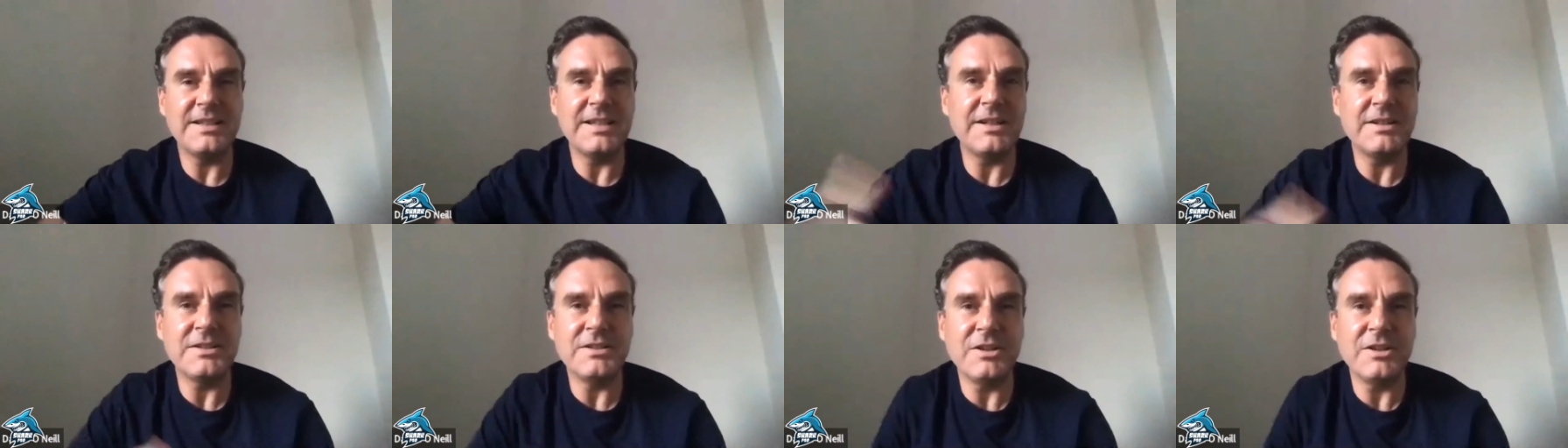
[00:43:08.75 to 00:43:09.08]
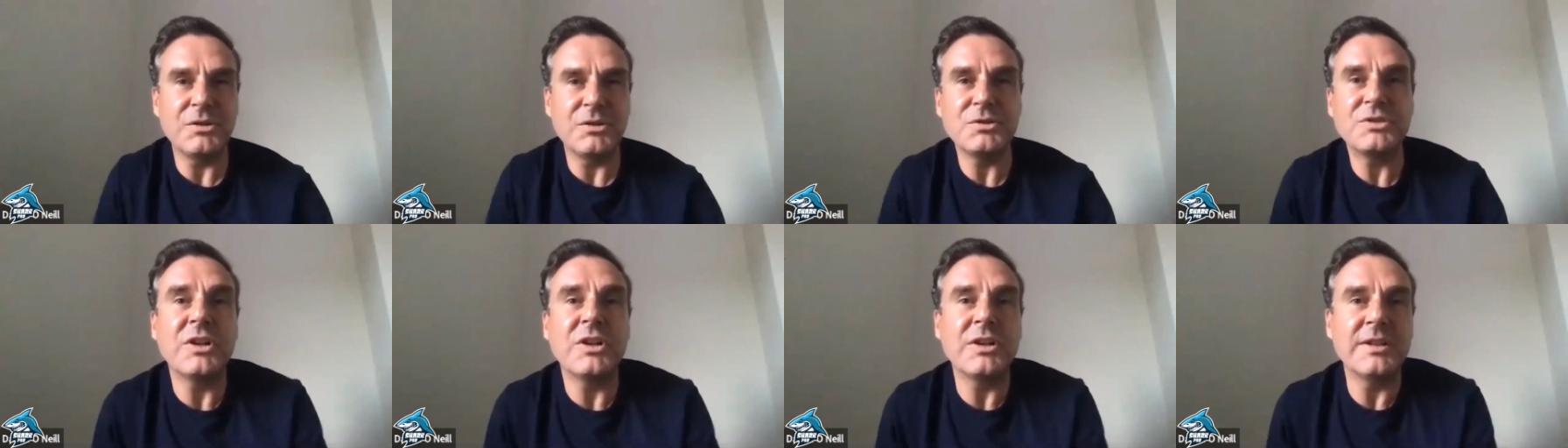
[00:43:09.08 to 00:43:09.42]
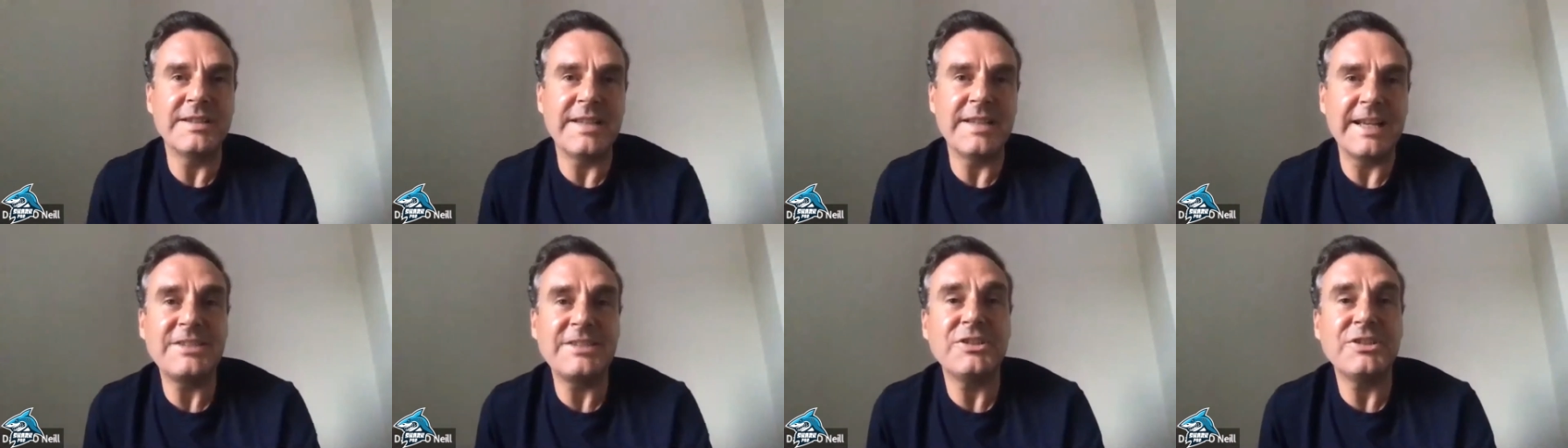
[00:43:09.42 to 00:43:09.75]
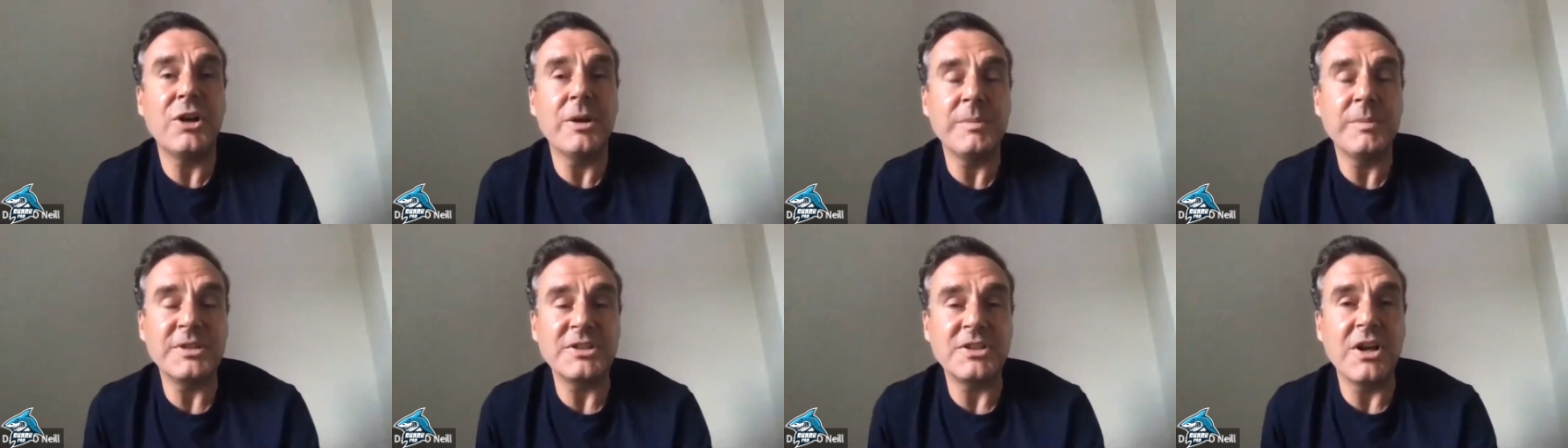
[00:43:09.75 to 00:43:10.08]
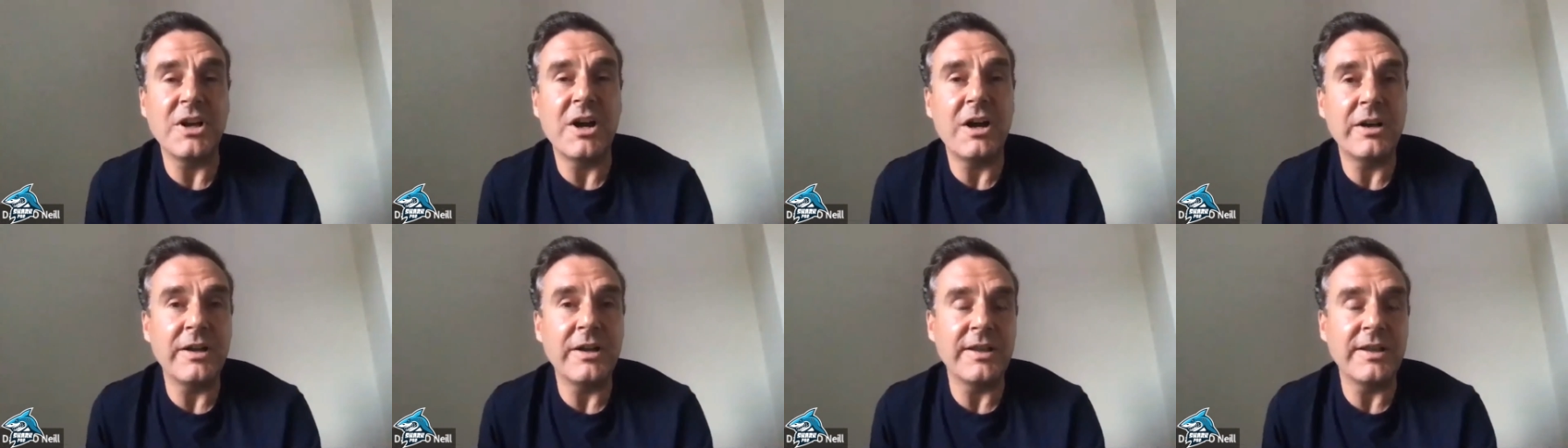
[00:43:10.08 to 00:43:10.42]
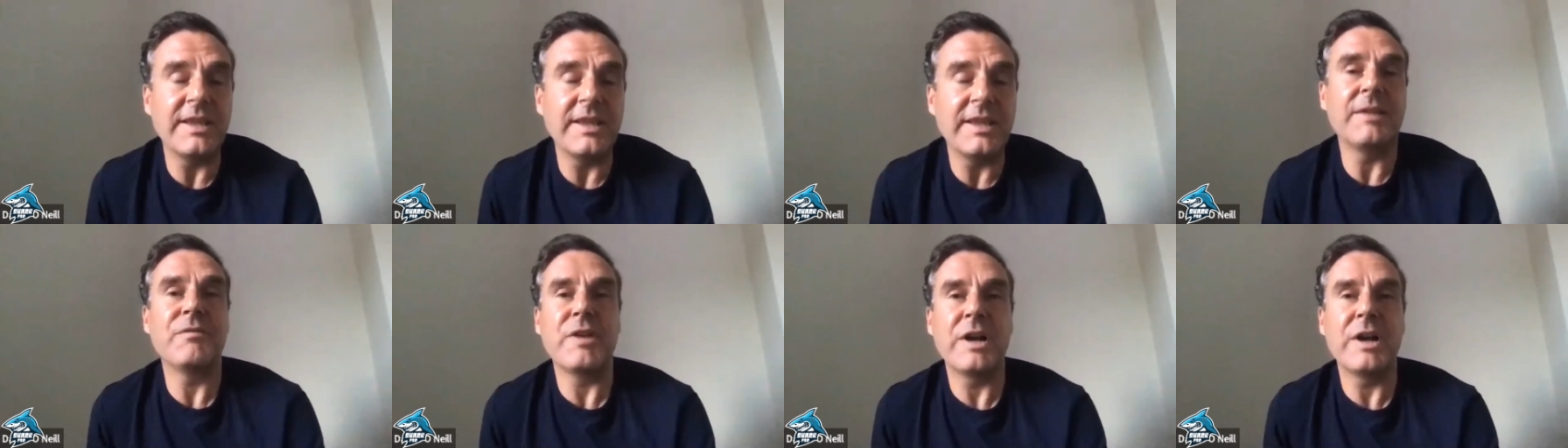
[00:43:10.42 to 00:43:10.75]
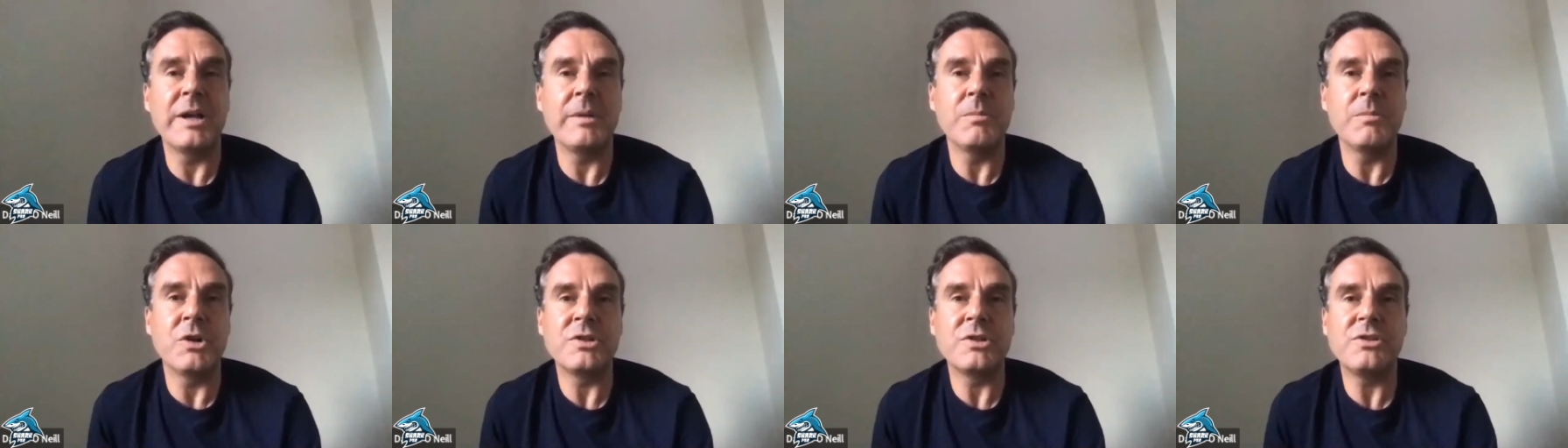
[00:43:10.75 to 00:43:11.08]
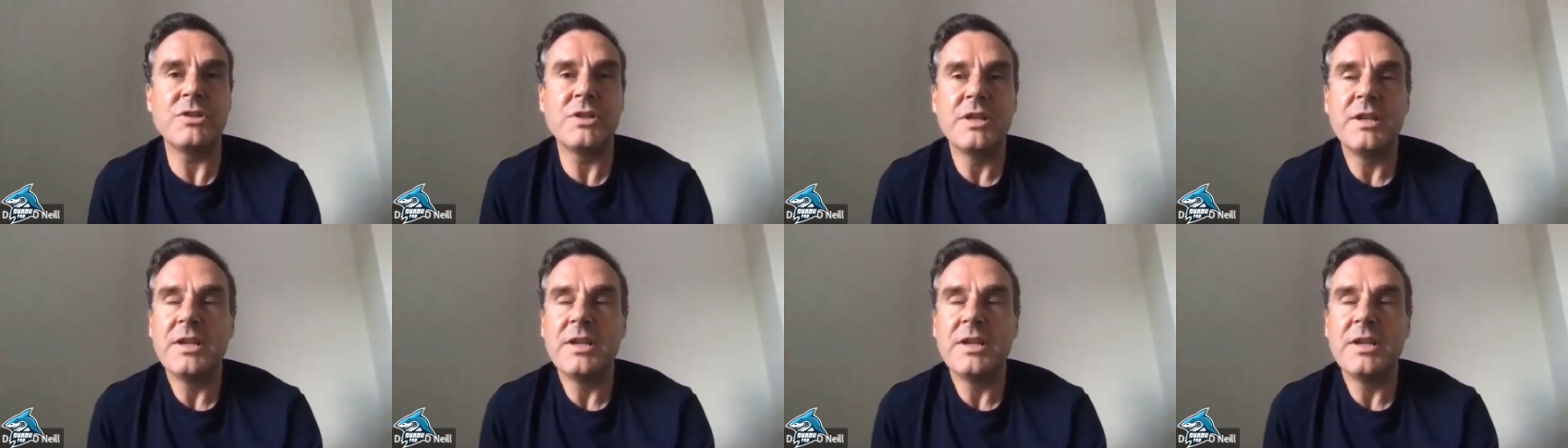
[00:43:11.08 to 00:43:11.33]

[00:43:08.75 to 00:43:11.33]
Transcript: those that time is gone I think very much.